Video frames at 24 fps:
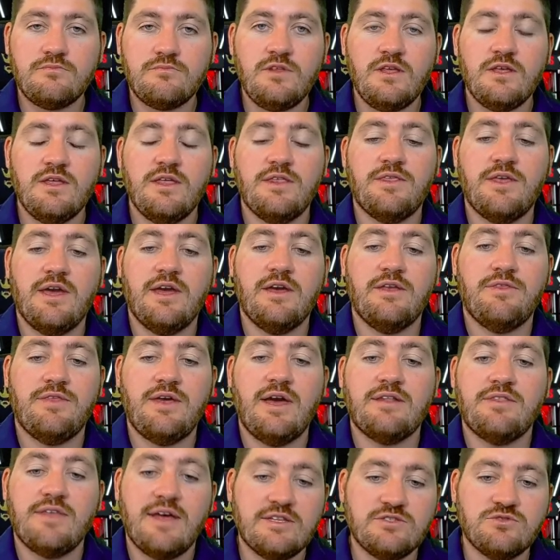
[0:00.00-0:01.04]

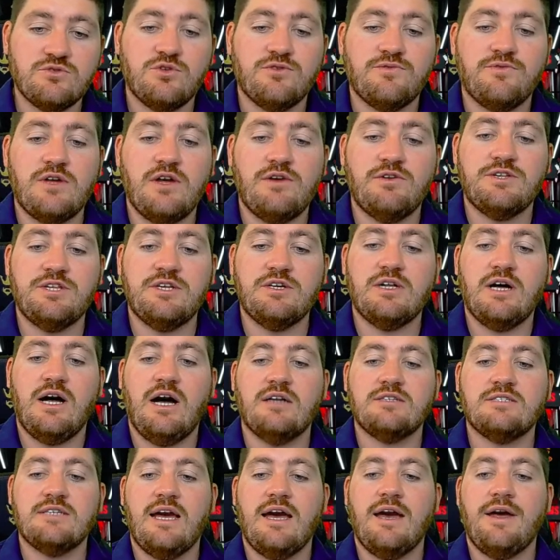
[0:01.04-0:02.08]
that sort of a deal
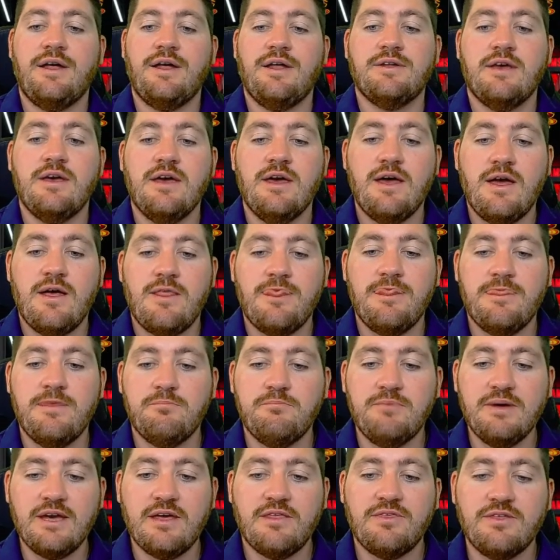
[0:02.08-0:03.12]
out. And the
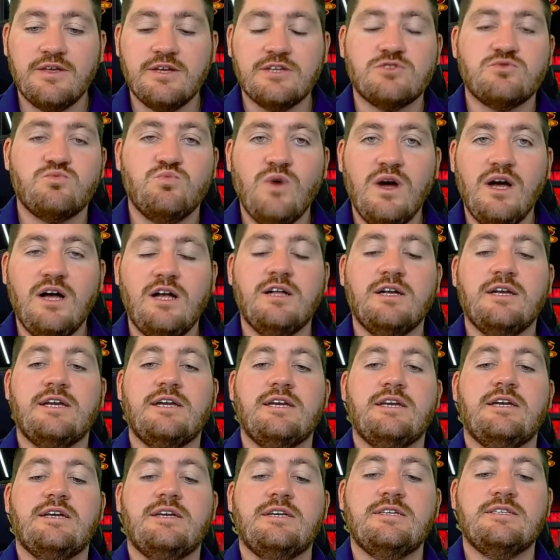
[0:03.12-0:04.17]
big thing as well
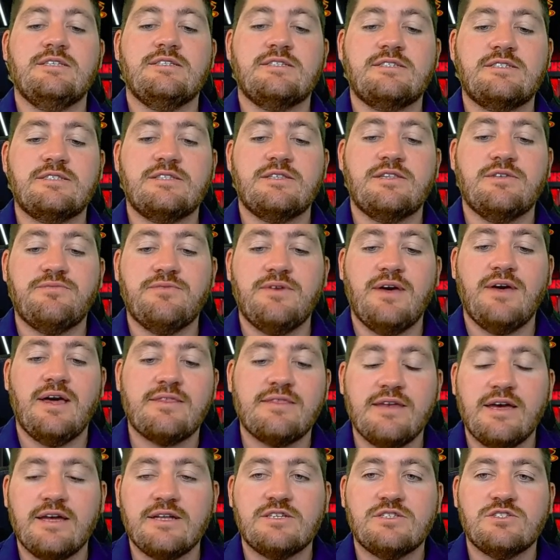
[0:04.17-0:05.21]
is the fact
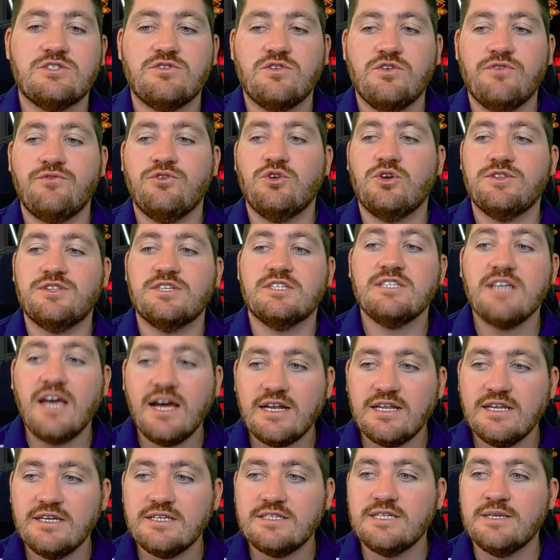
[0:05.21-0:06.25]
that if you look at the cycling team,